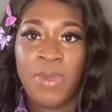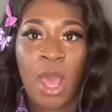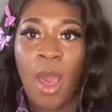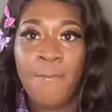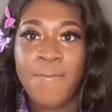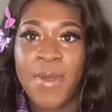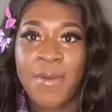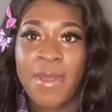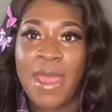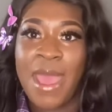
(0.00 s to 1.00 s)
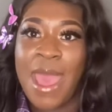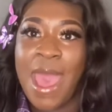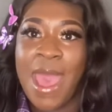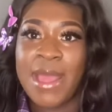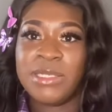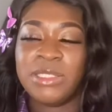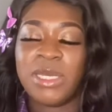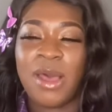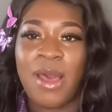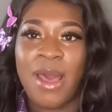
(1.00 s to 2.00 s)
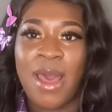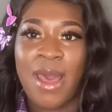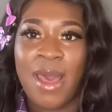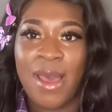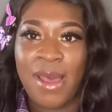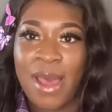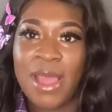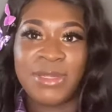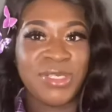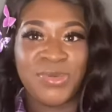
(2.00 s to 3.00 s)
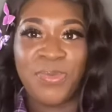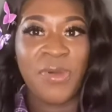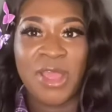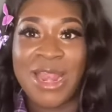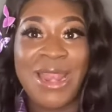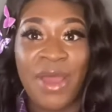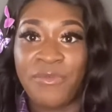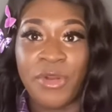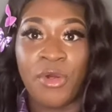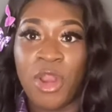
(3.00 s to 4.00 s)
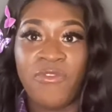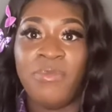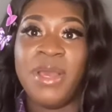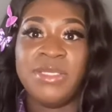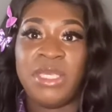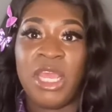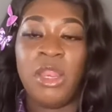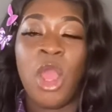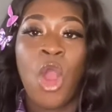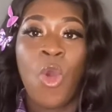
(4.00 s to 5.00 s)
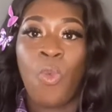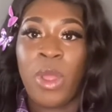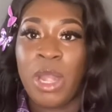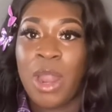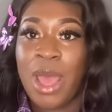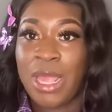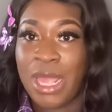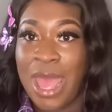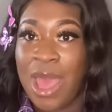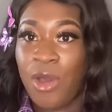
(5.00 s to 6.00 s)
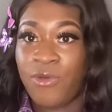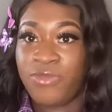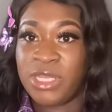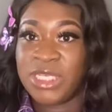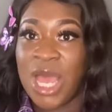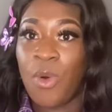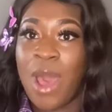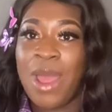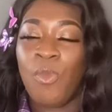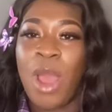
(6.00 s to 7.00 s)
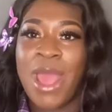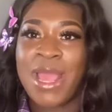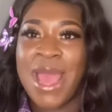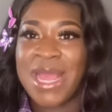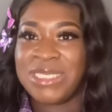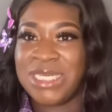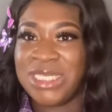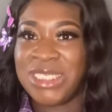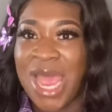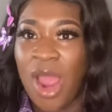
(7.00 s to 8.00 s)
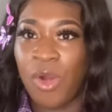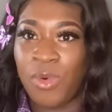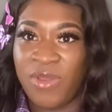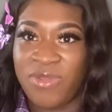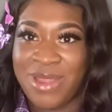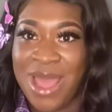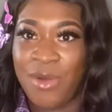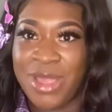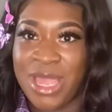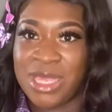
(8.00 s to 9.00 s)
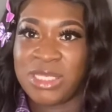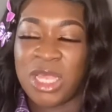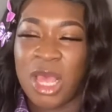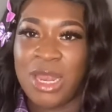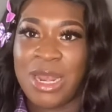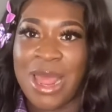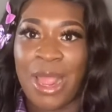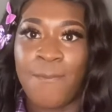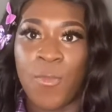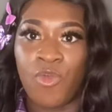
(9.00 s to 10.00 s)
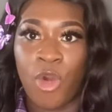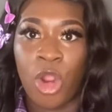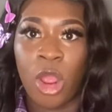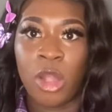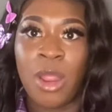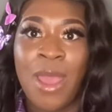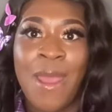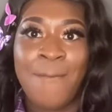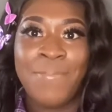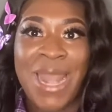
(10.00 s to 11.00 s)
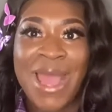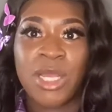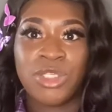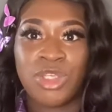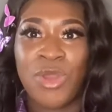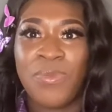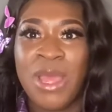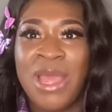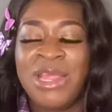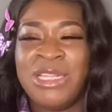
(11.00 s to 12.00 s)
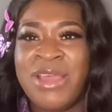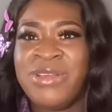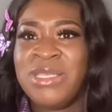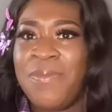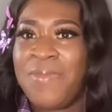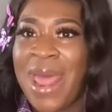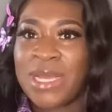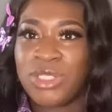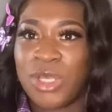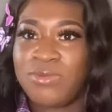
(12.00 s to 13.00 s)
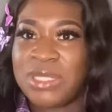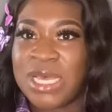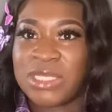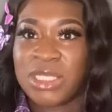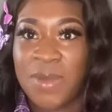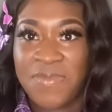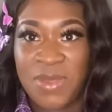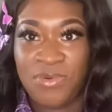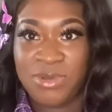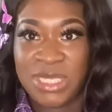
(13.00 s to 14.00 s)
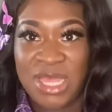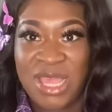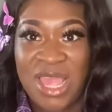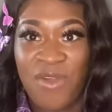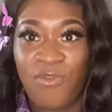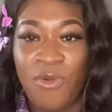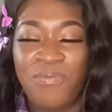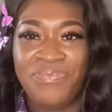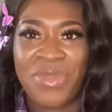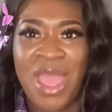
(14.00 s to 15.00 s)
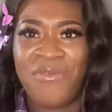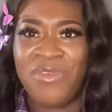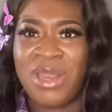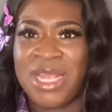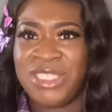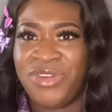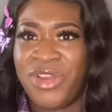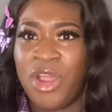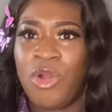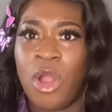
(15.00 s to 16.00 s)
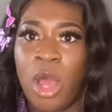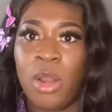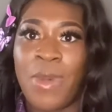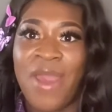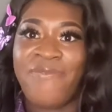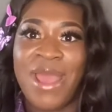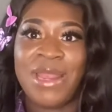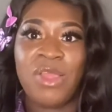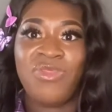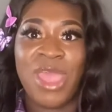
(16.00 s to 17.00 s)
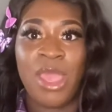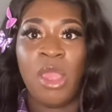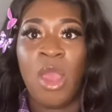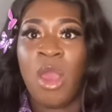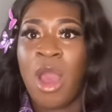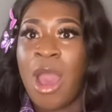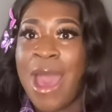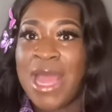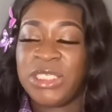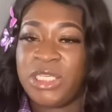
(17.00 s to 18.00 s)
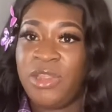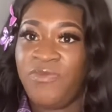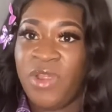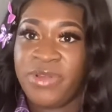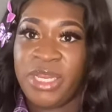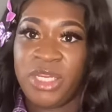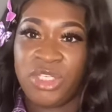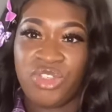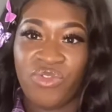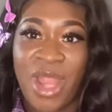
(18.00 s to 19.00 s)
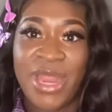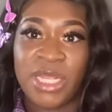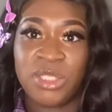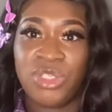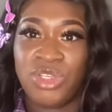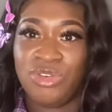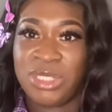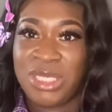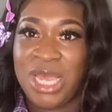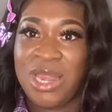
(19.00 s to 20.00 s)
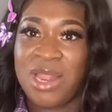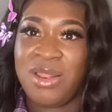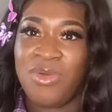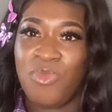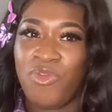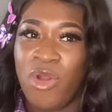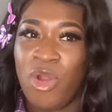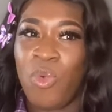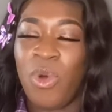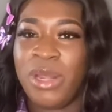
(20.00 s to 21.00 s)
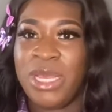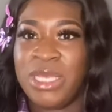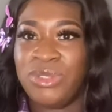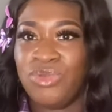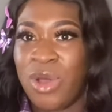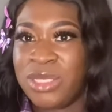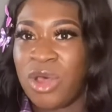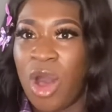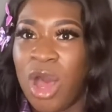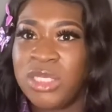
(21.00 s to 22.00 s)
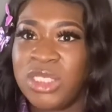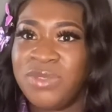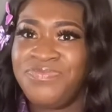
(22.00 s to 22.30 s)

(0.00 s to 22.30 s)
it up and I just lather it all over my skin when I get out of the shower. And what I actually shower with now is like Moroccan black soap. There is some black soap that some people say they get from either Nigeria or Ghana, but I find that they are actually very drying to your skin, and the Moroccan one is not as harsh,